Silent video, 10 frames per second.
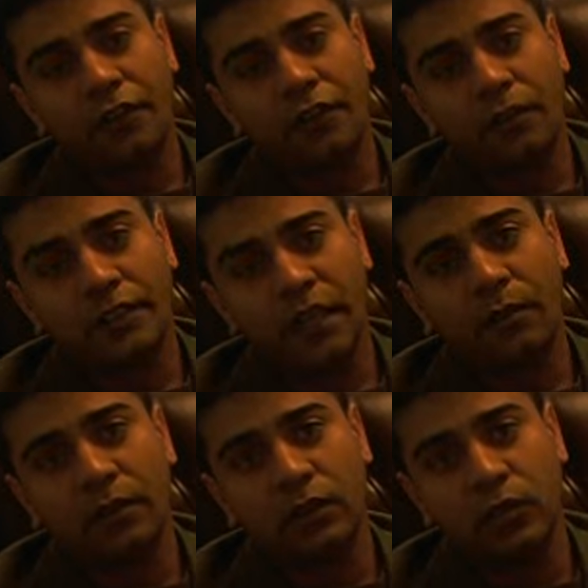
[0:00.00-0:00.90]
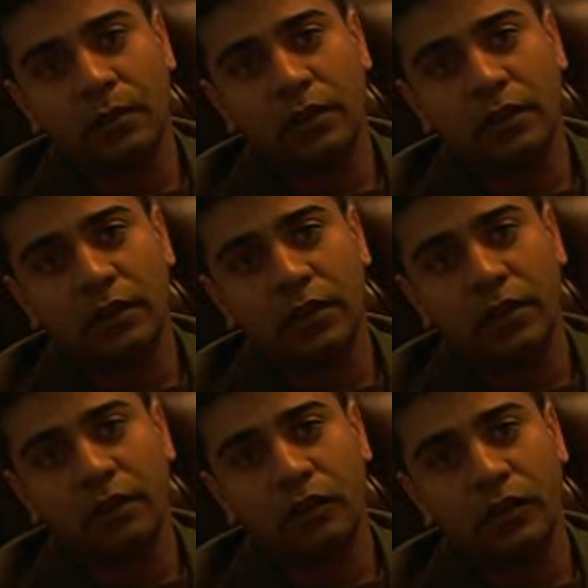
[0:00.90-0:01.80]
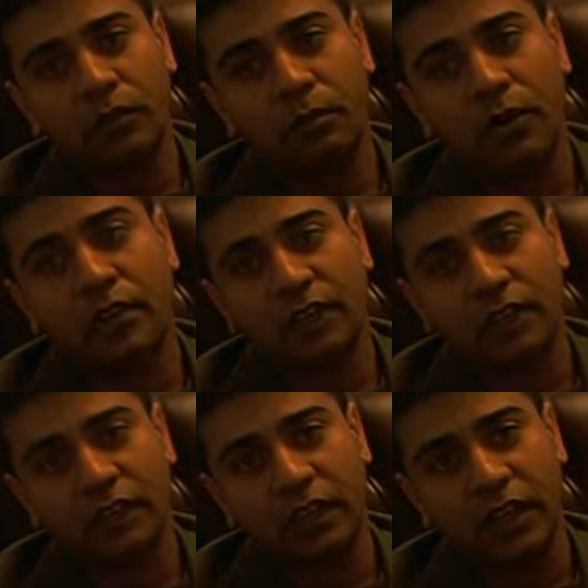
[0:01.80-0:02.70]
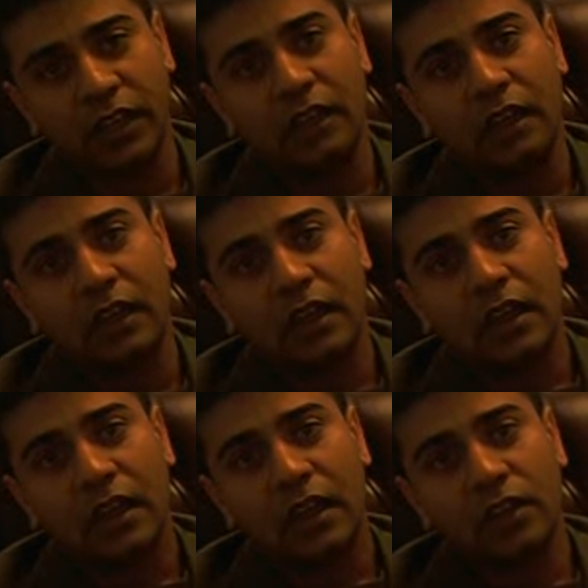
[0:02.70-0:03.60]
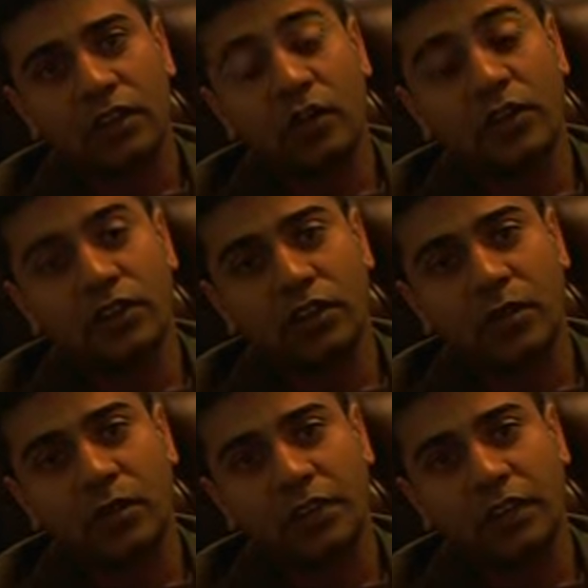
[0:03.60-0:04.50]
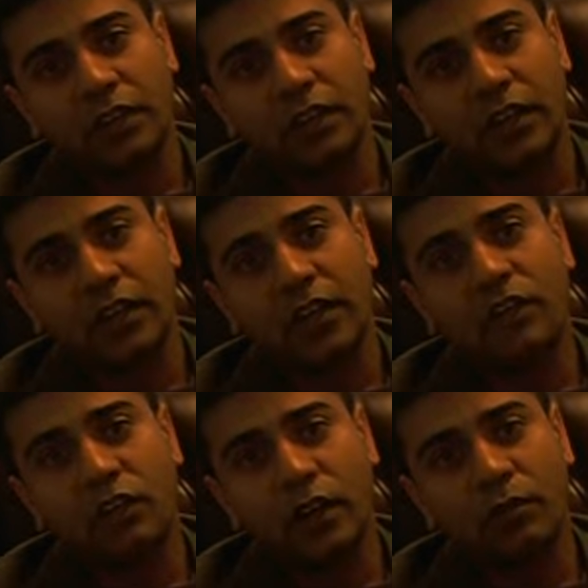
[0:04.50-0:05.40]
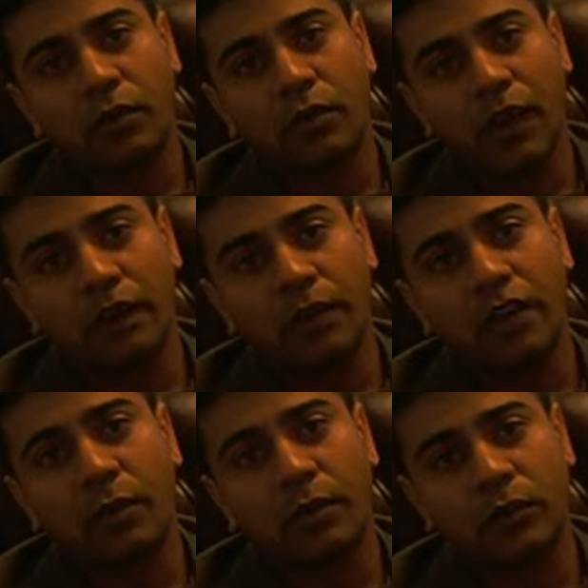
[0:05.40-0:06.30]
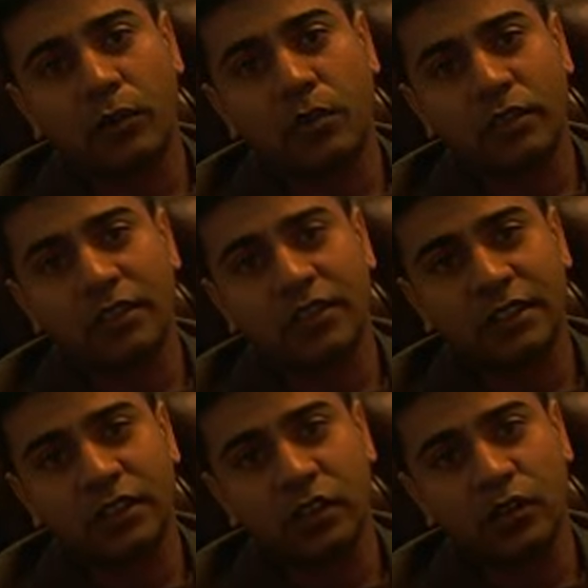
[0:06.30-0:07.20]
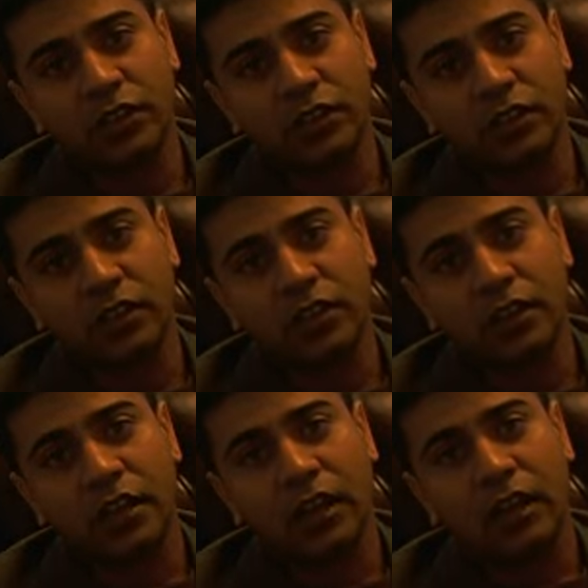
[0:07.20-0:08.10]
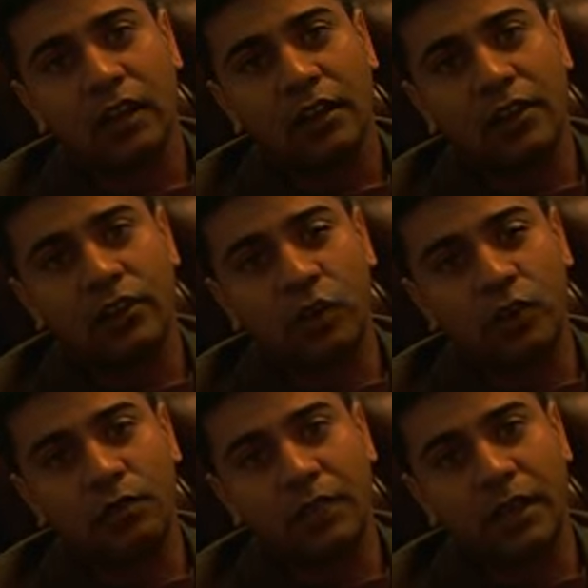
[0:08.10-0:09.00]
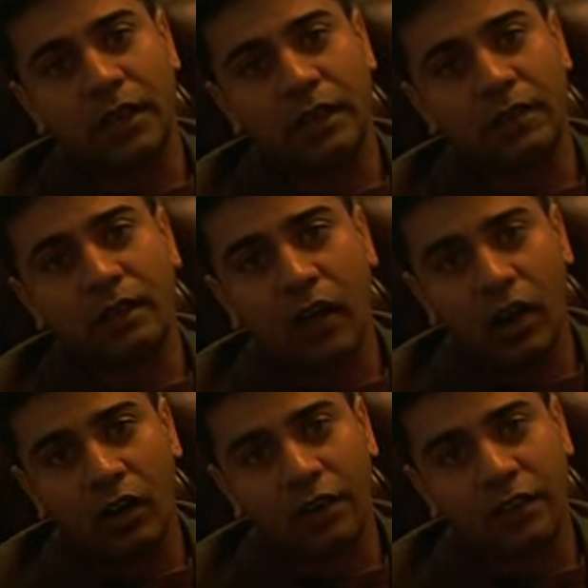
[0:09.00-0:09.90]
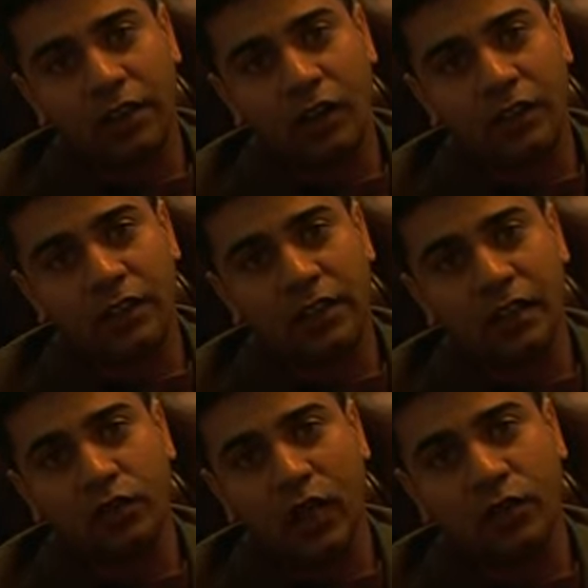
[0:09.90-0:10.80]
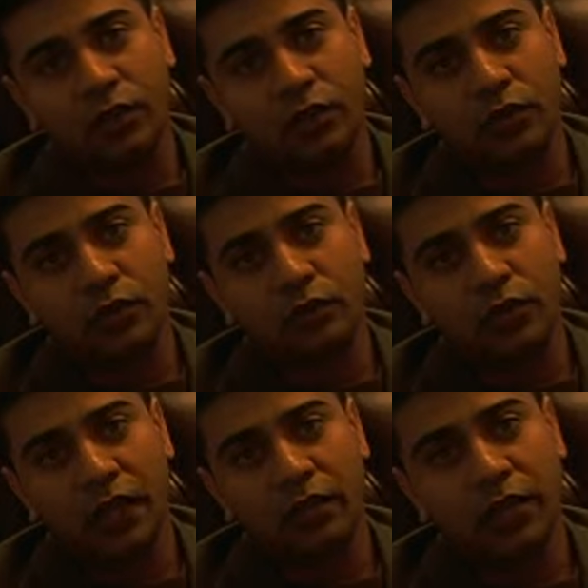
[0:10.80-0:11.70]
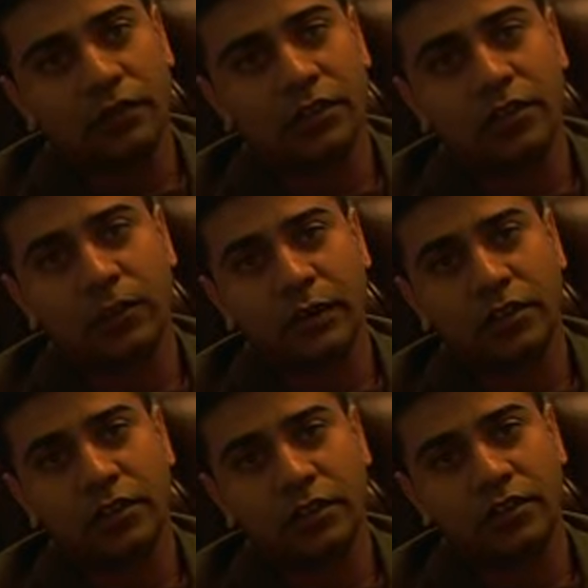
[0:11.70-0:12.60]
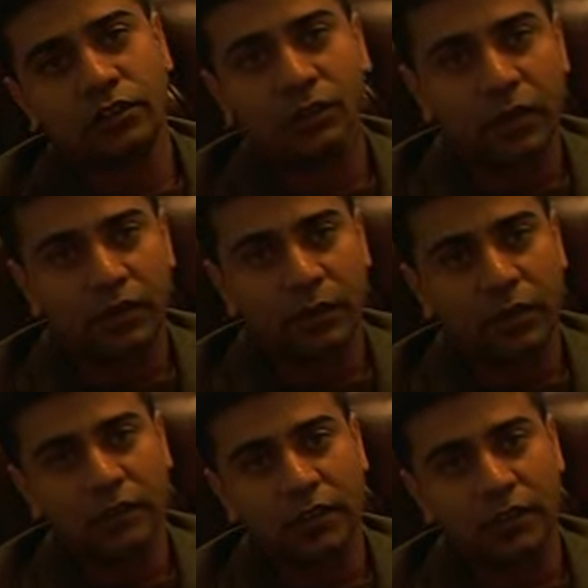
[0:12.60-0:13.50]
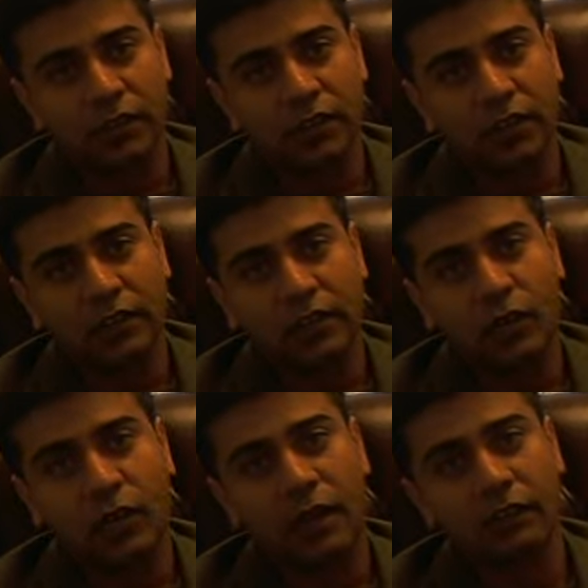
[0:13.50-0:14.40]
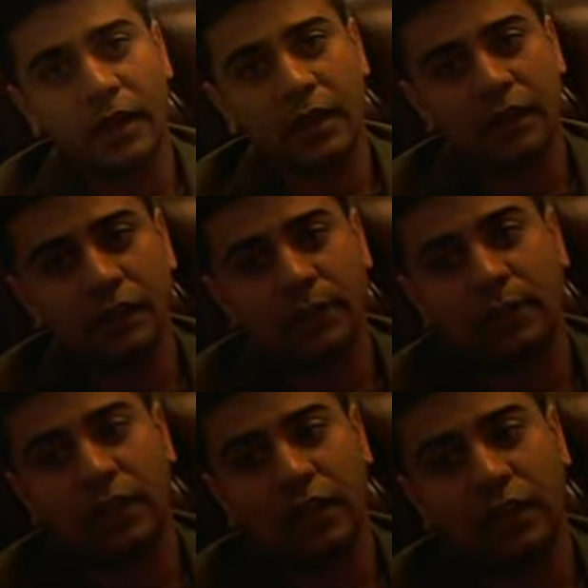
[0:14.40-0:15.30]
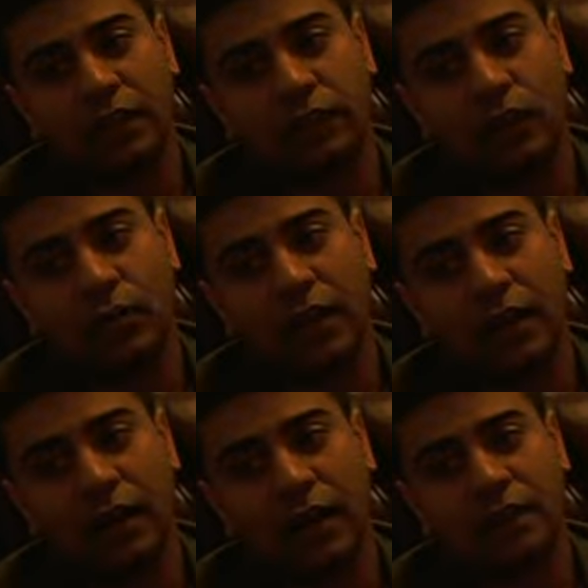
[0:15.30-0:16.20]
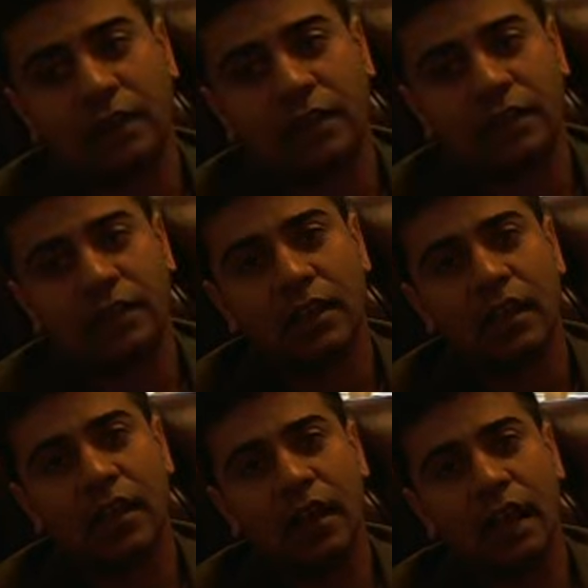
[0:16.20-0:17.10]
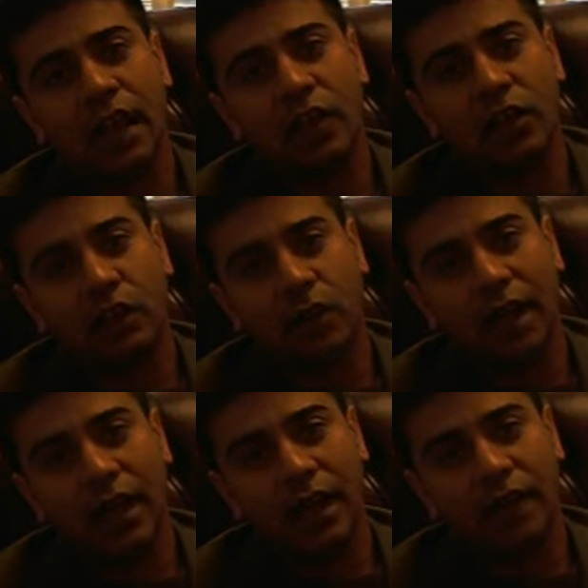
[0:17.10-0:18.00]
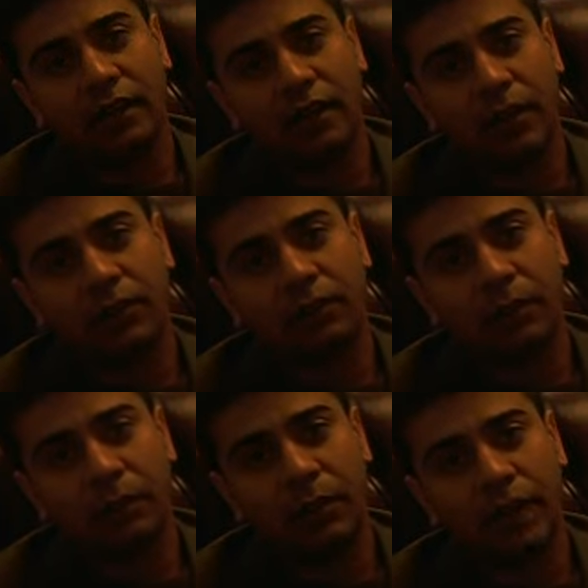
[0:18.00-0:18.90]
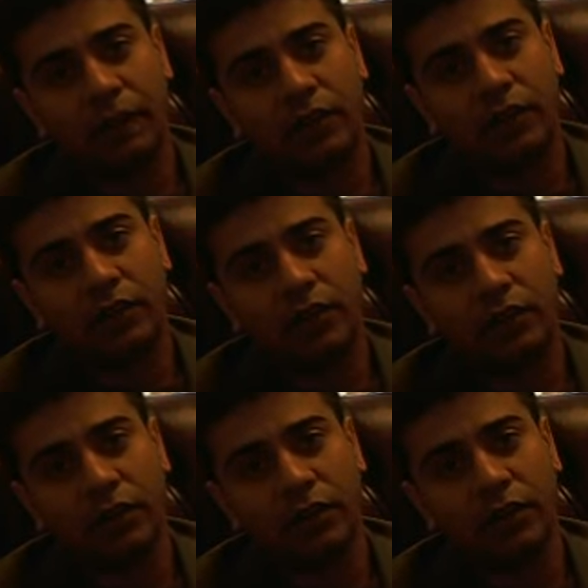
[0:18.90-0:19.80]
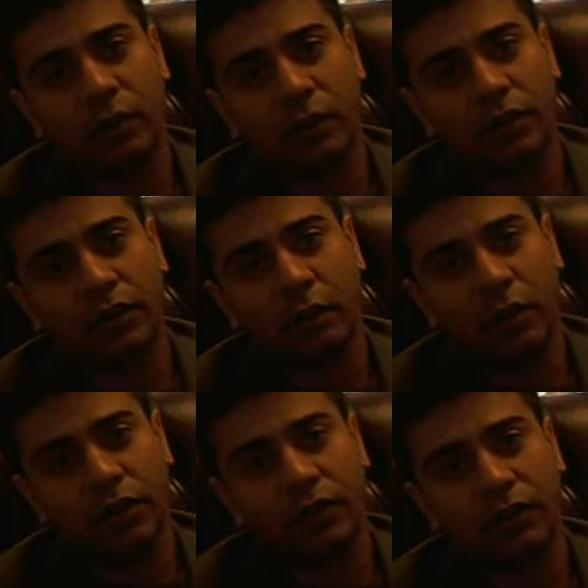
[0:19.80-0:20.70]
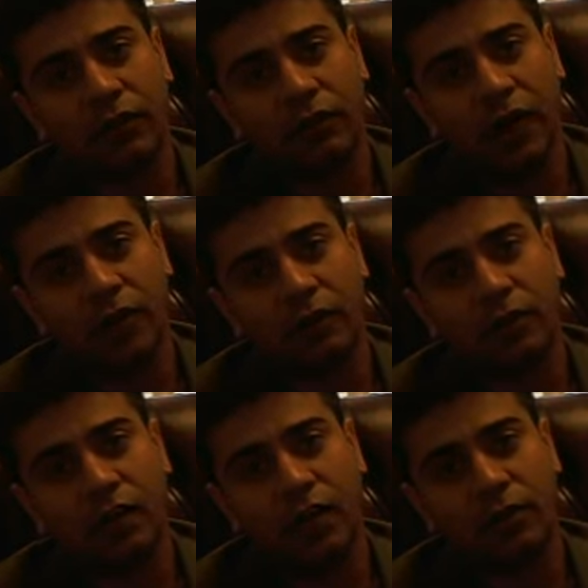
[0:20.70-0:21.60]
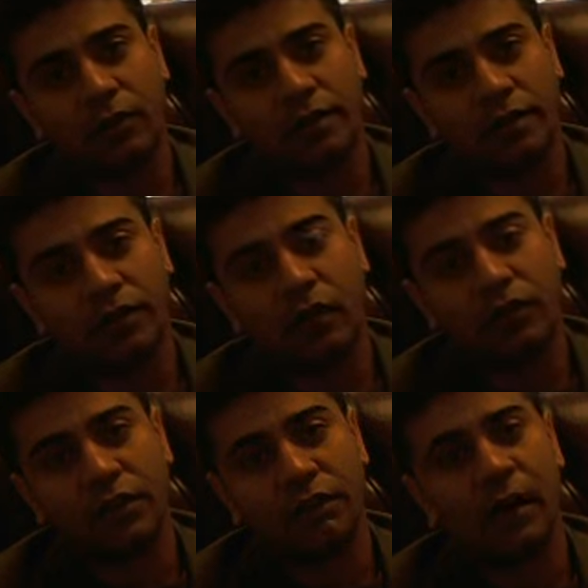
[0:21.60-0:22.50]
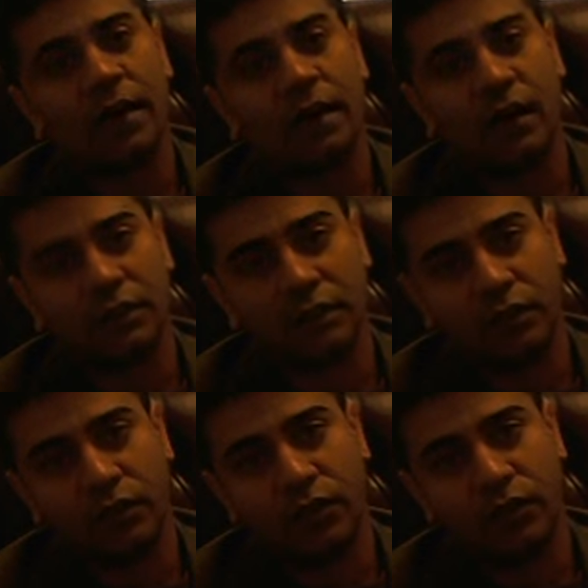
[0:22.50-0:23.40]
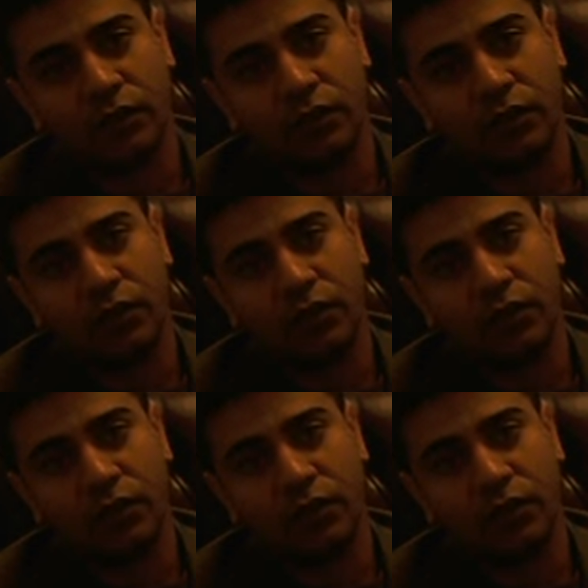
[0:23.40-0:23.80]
for example, would be looking for your birth certificate, the original birth certificate, even you have provided a copy, they will want to see the original. Don't make it hard on the officer that you have to go through like hundreds of pages just to find the birth certificate. So one of my tips that I give to all my clients is go ahead and prepare it in a good folder where you can find the documents that the officer might ask at the interview.